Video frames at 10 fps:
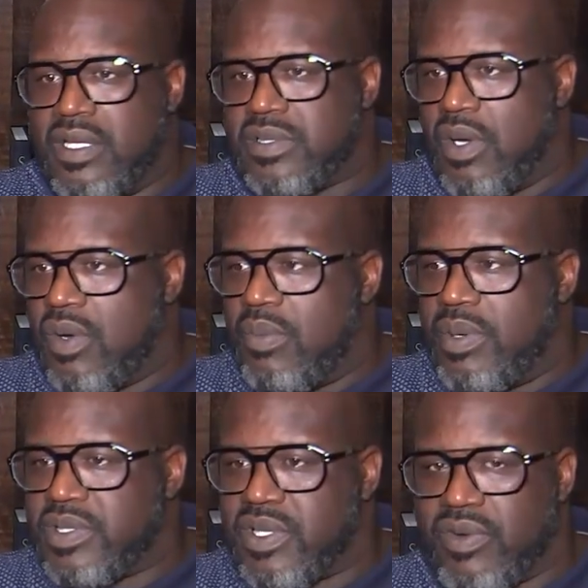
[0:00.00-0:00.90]
it's a whole
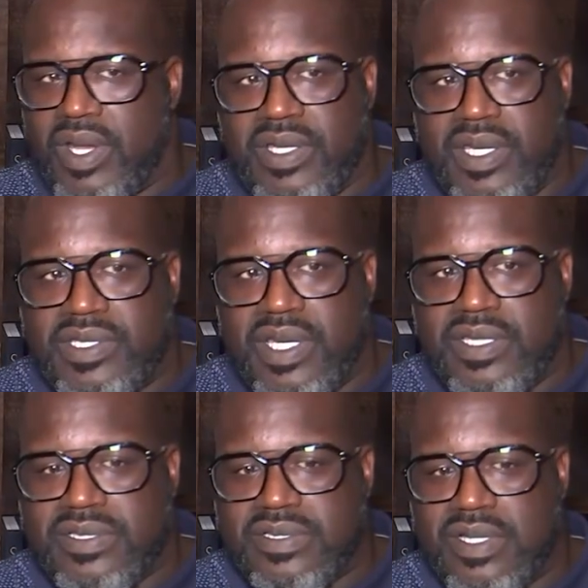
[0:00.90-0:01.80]
bunch of great
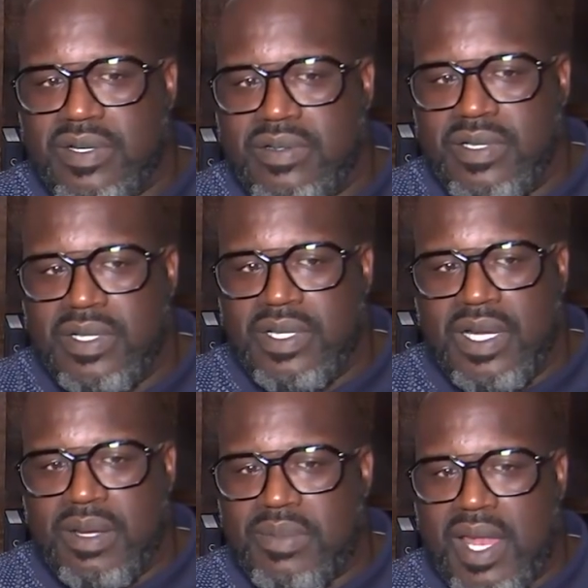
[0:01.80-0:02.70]
DJs. So
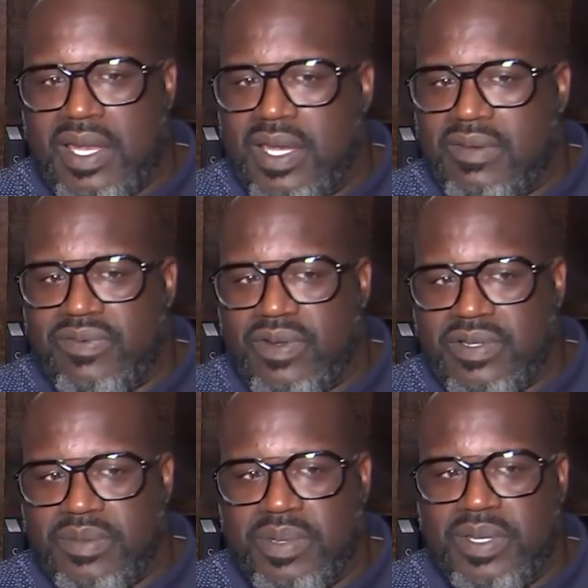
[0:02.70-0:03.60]
I'm not in it for
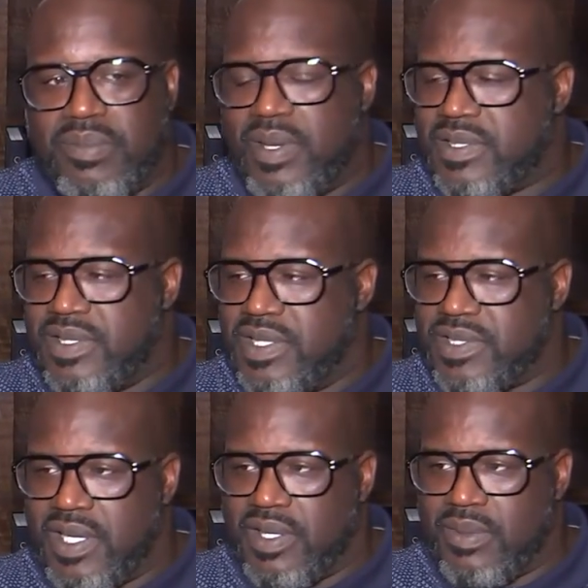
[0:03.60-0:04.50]
it to be the best
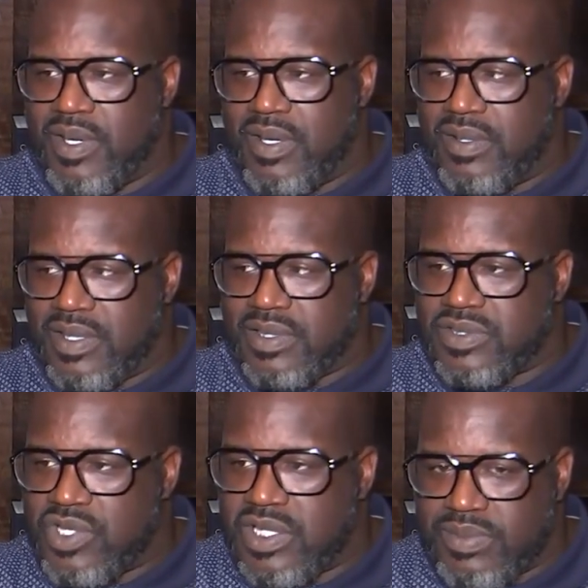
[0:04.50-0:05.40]
DJ in the world. Because
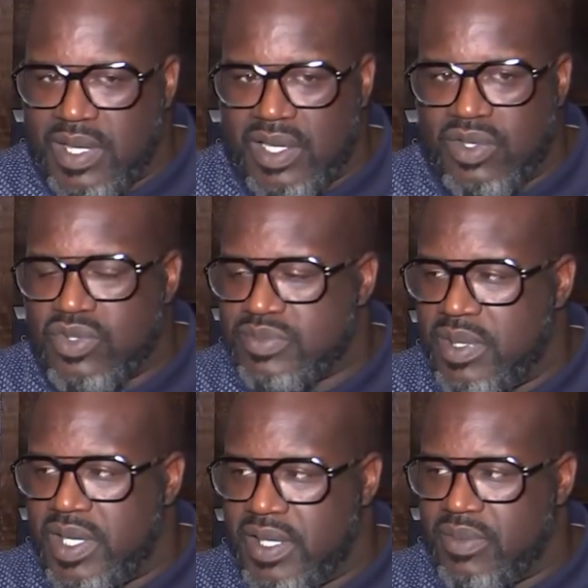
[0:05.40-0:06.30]
trust me, I lose
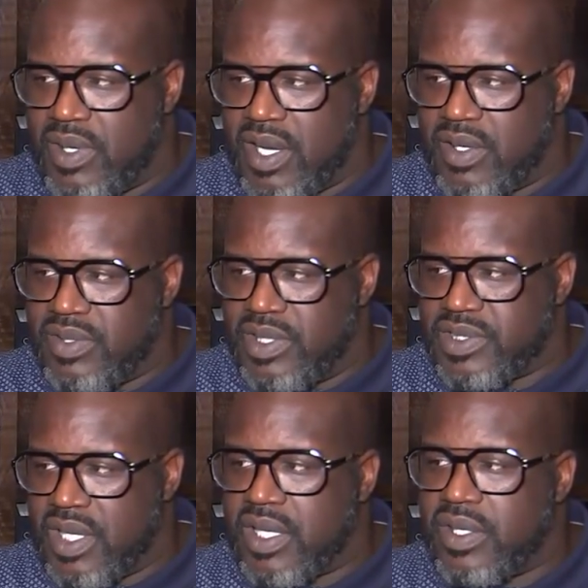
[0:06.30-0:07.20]
money when I go
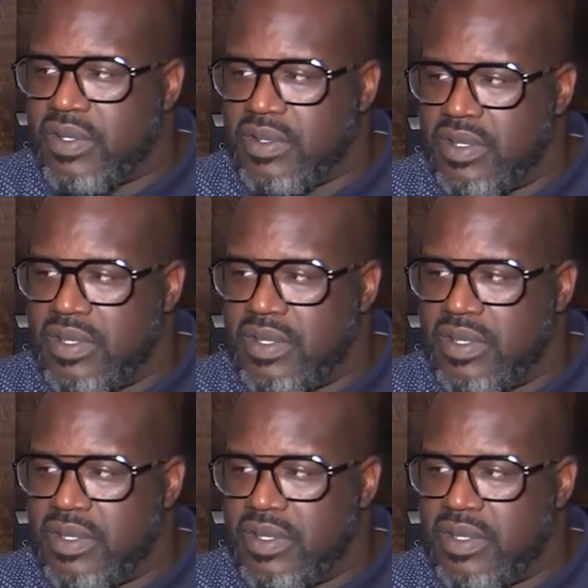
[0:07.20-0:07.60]
DJ. I do.